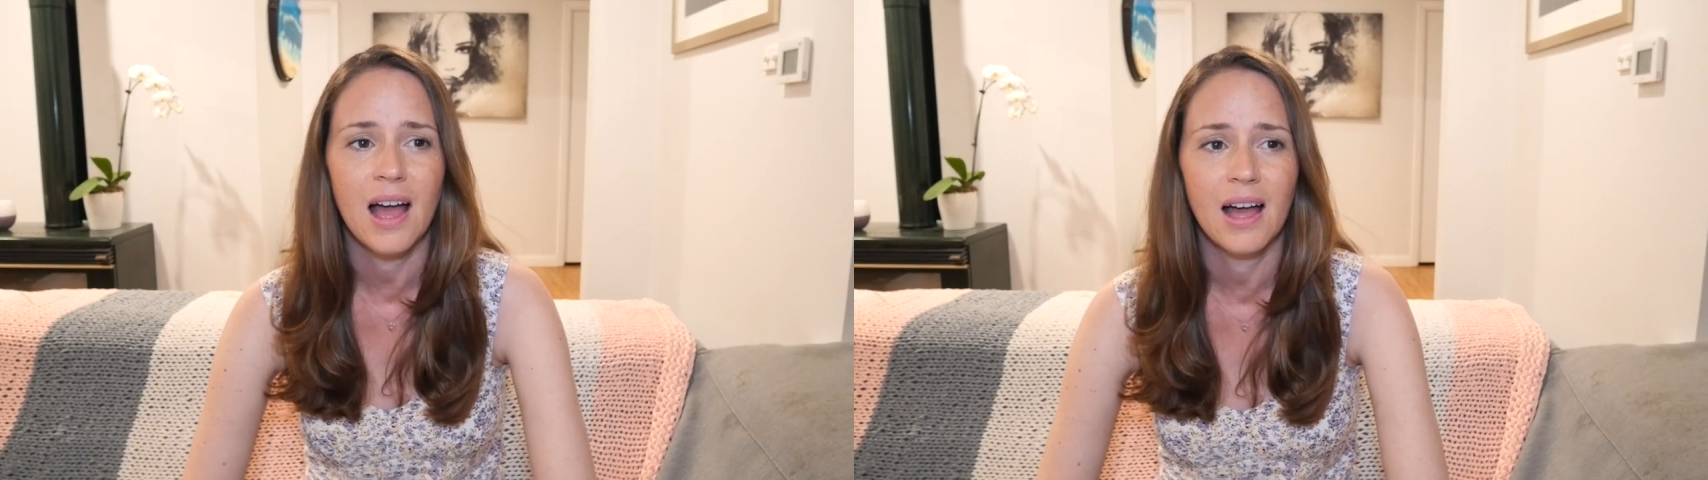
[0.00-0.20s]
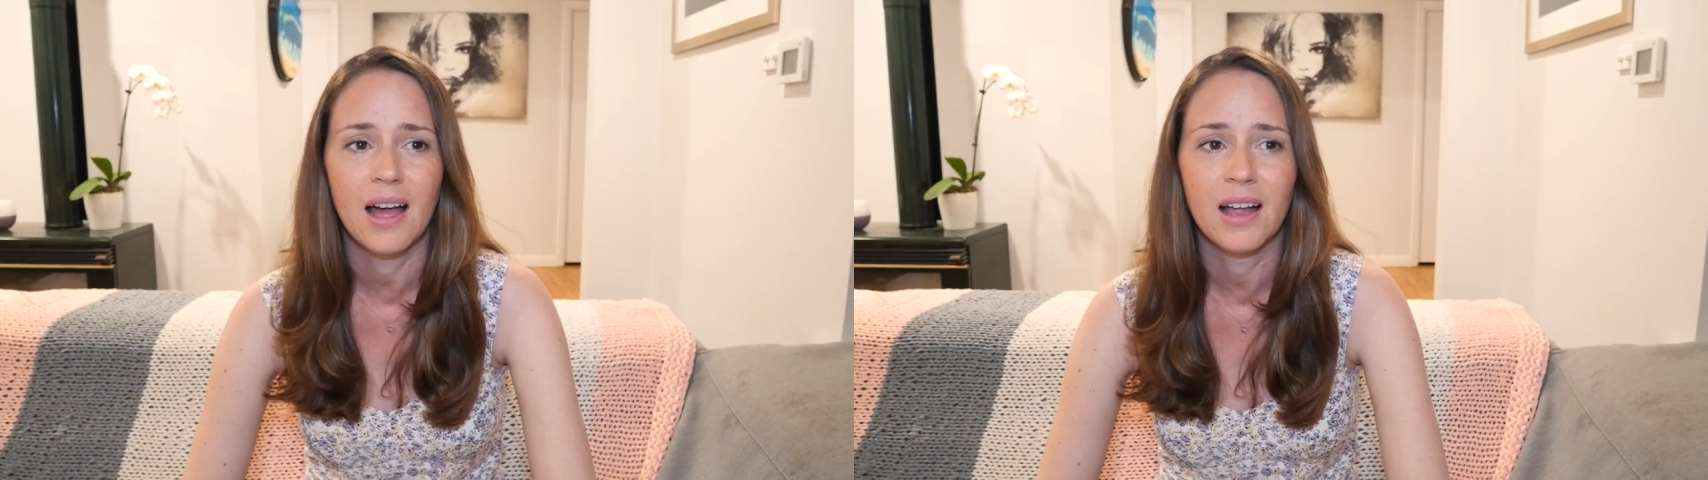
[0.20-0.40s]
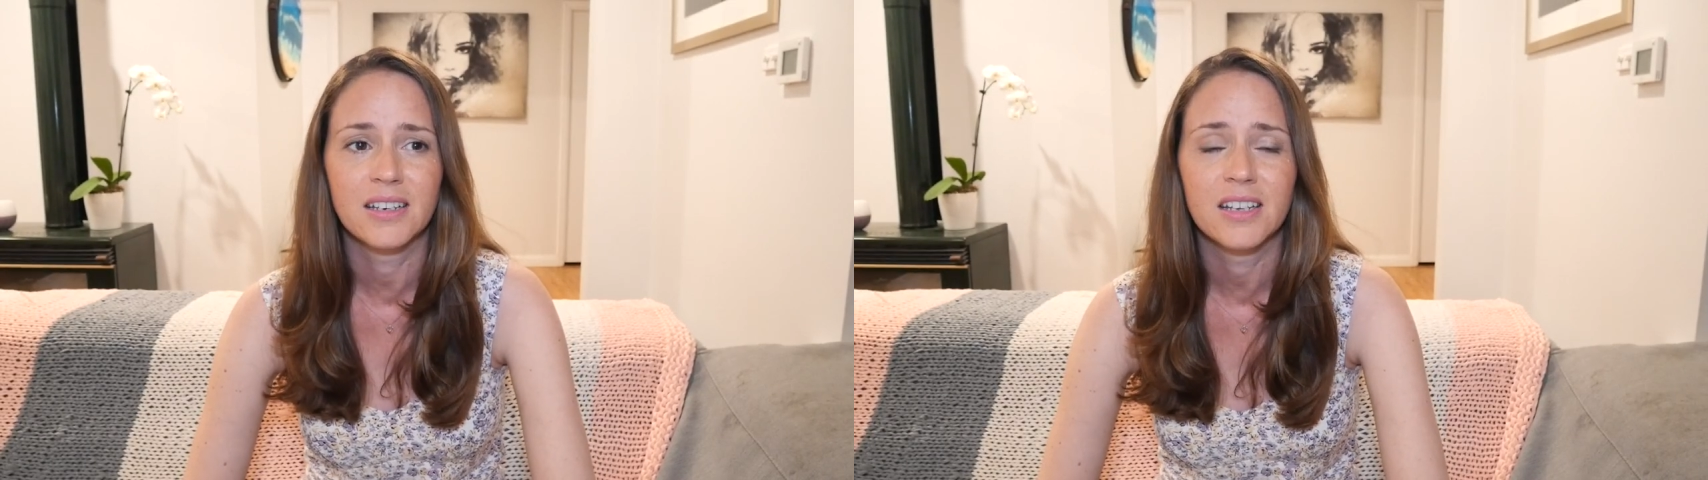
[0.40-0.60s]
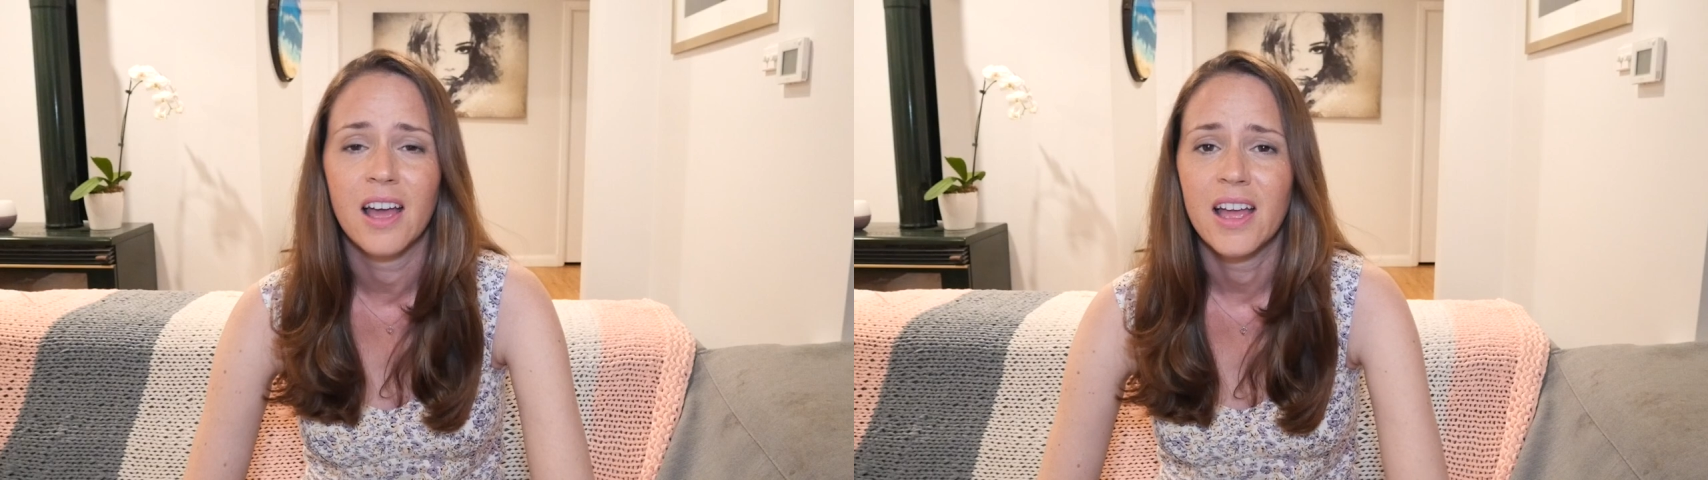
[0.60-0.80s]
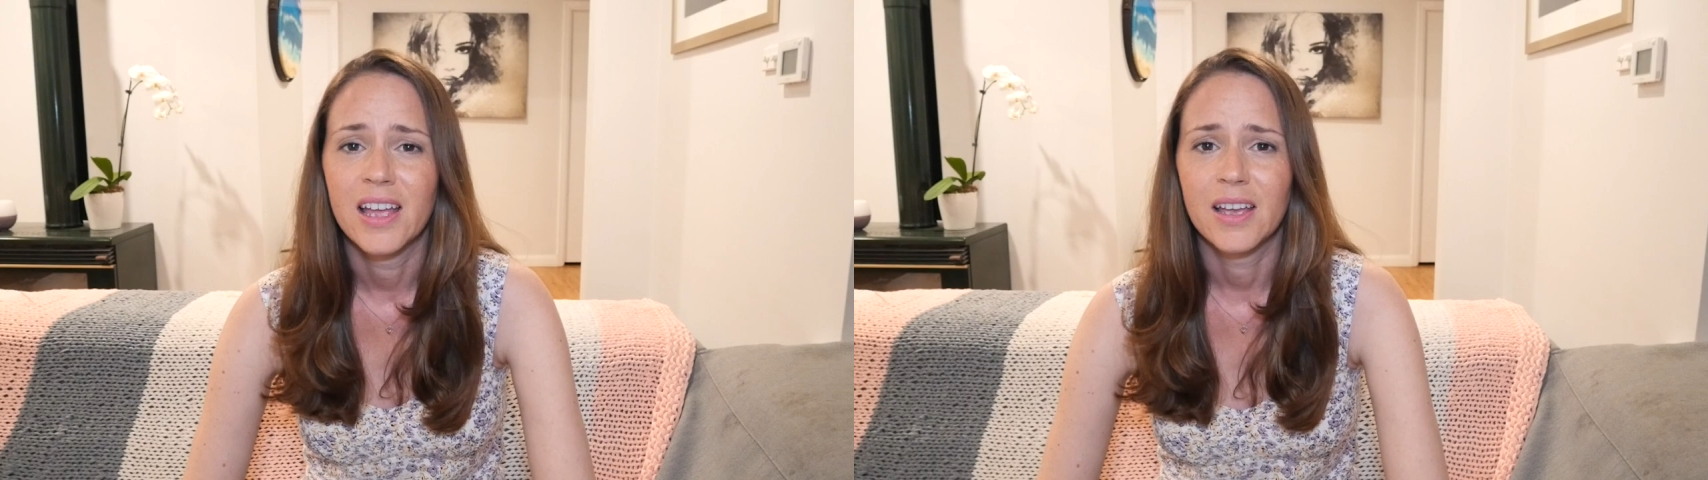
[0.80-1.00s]
and
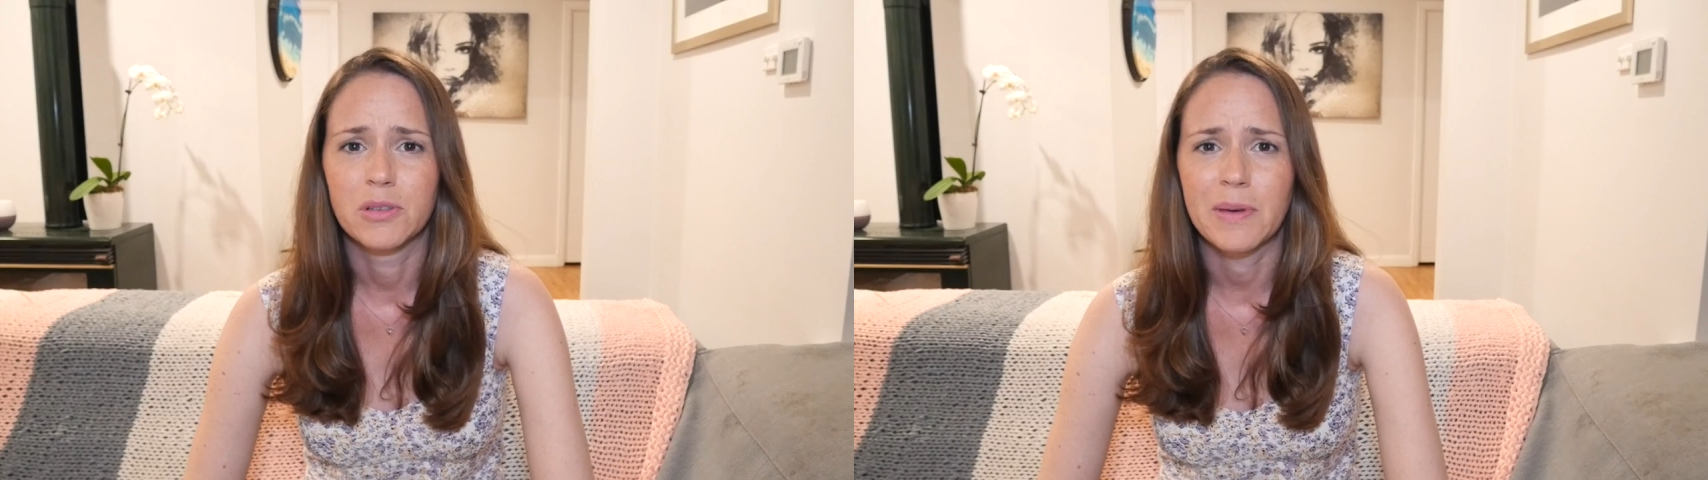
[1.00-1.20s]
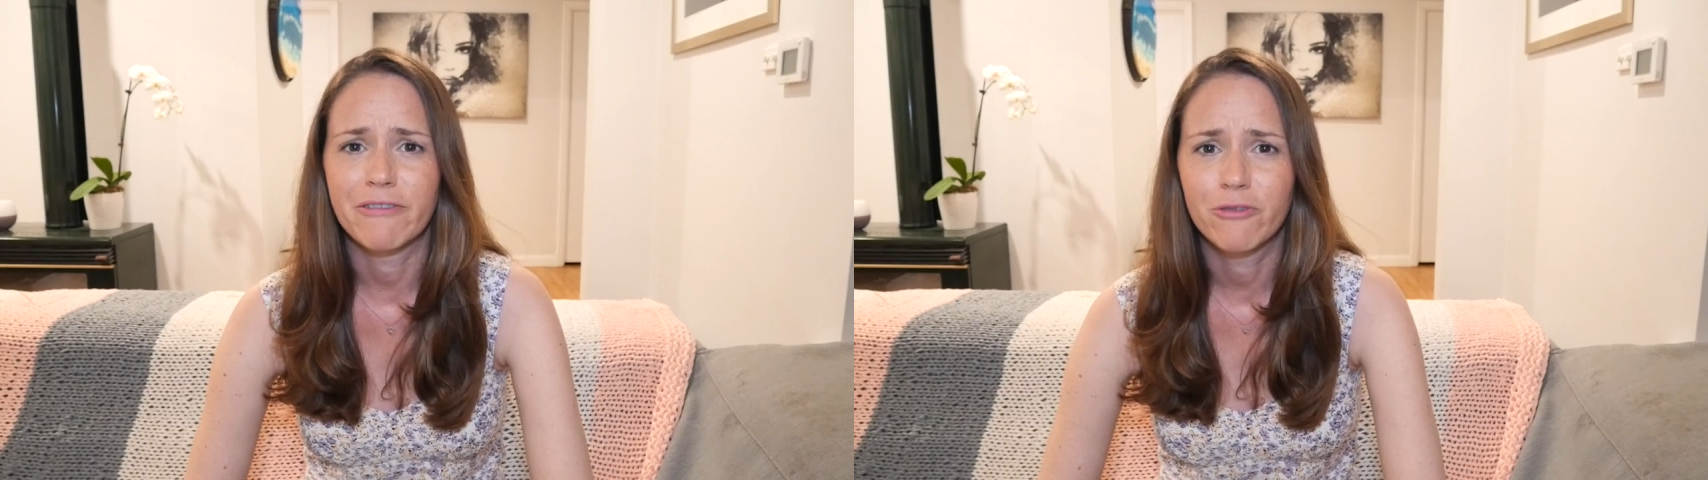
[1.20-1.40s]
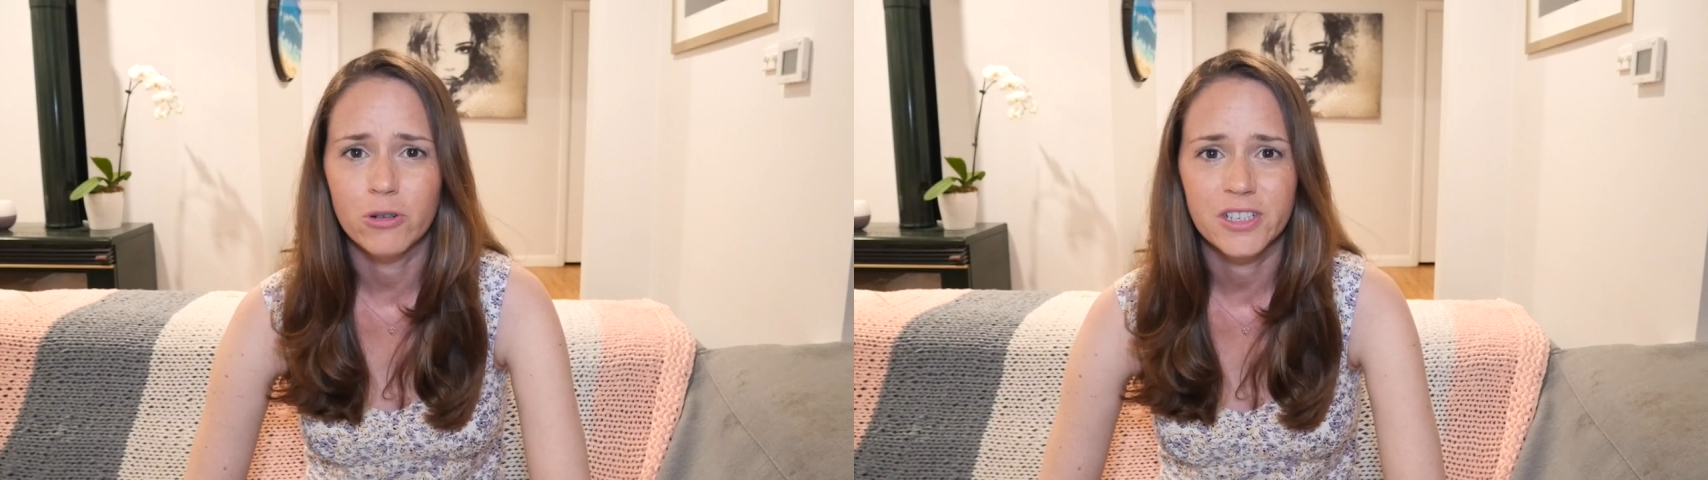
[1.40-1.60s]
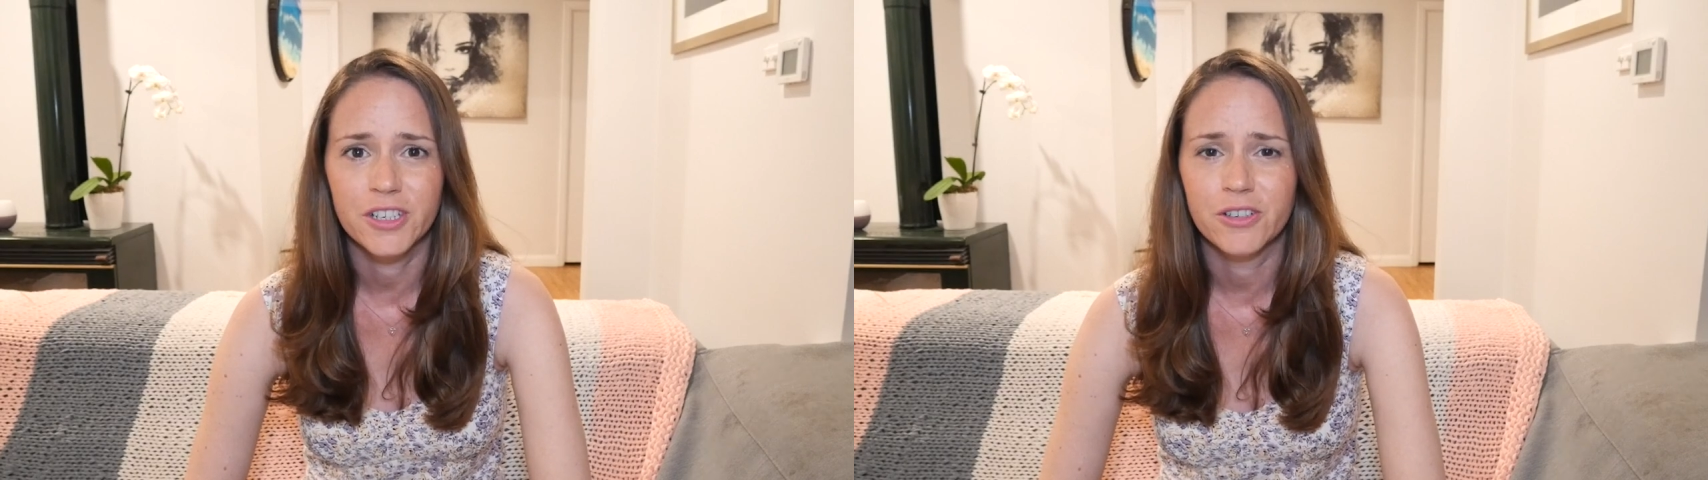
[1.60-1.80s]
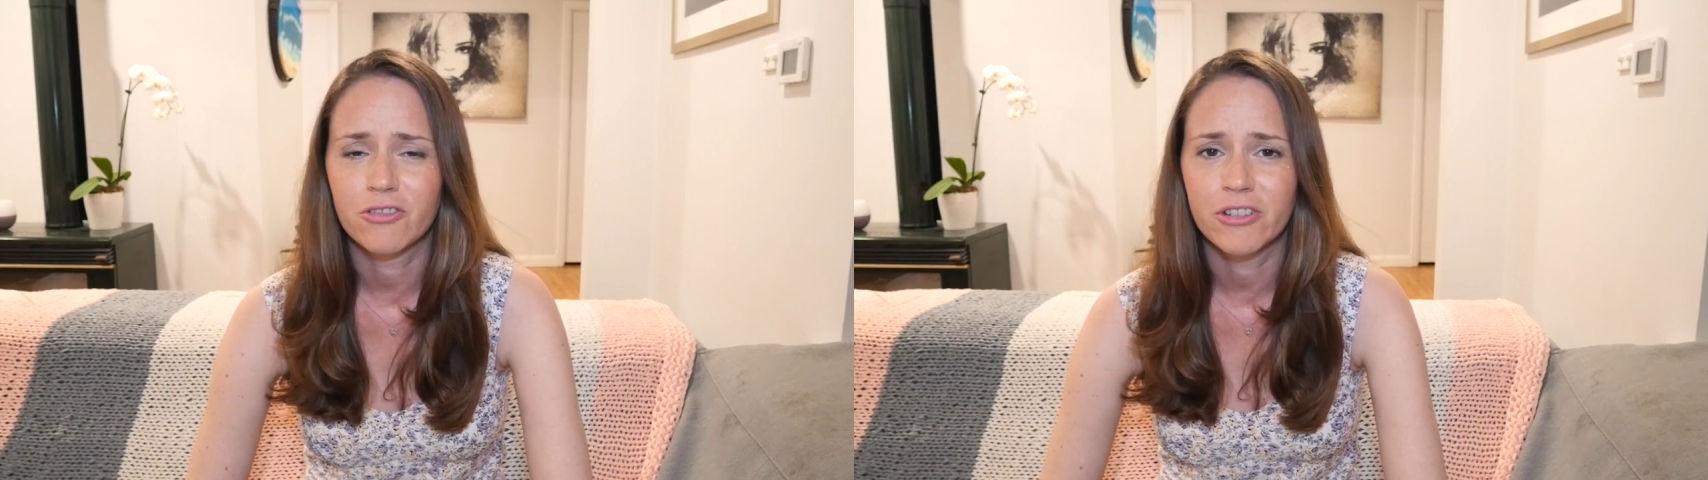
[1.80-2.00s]
it was about
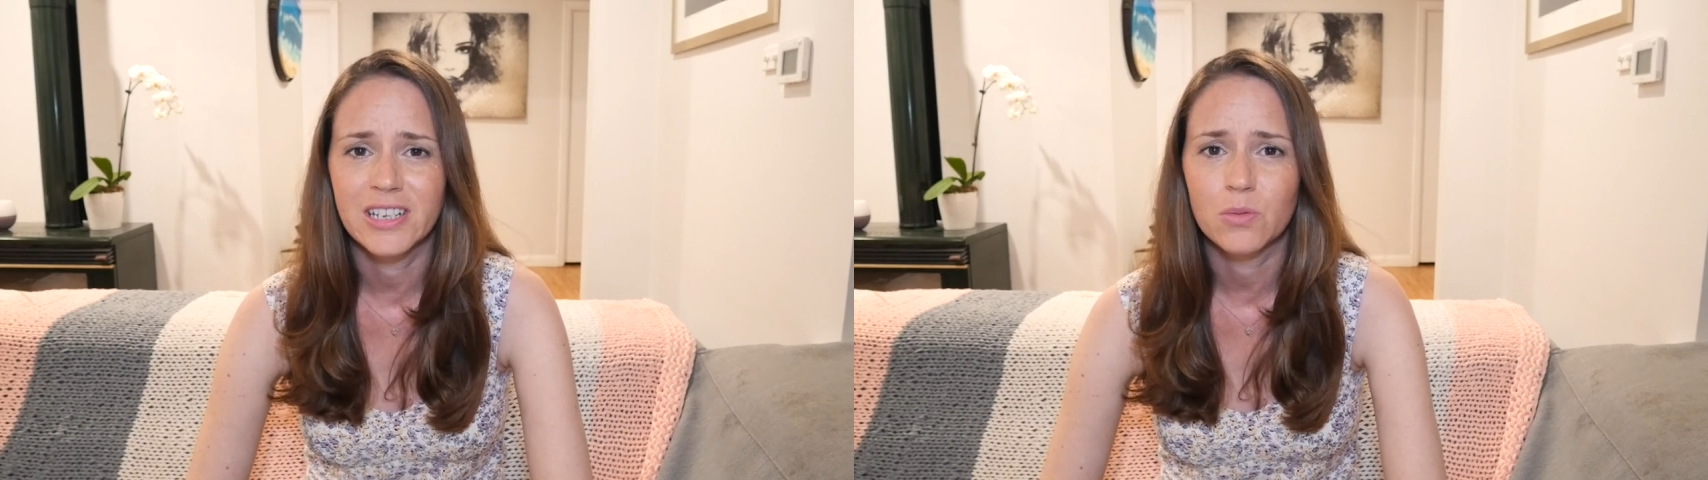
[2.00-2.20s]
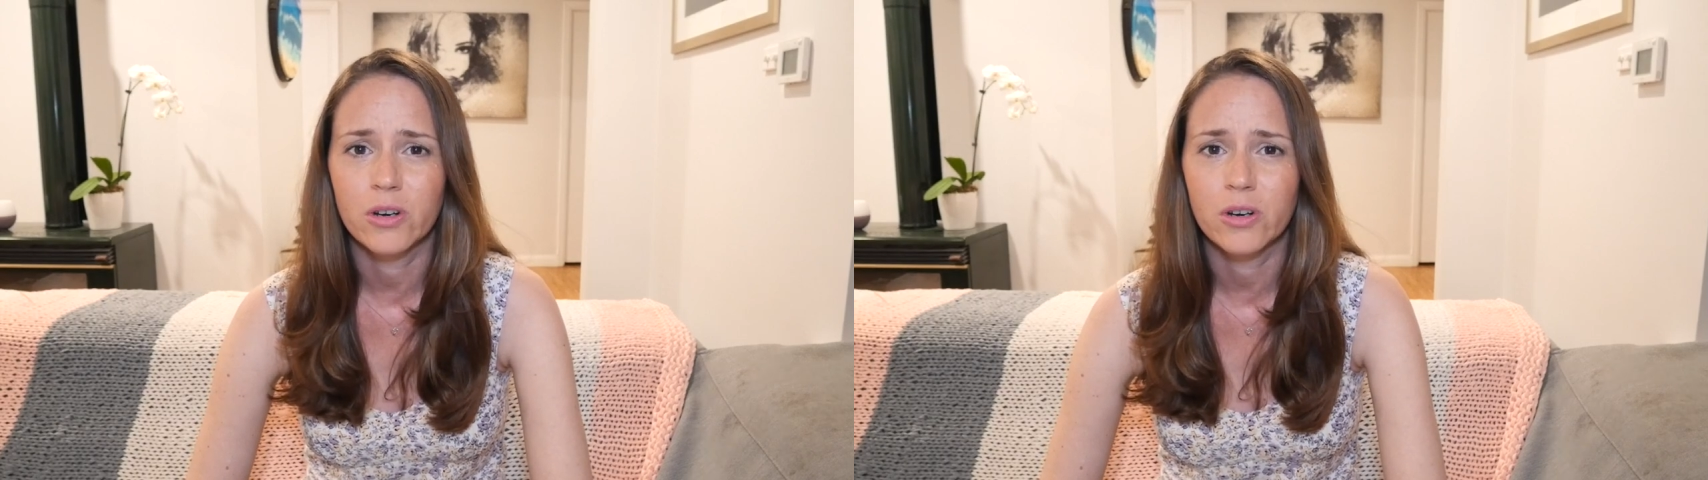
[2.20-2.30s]
42 degrees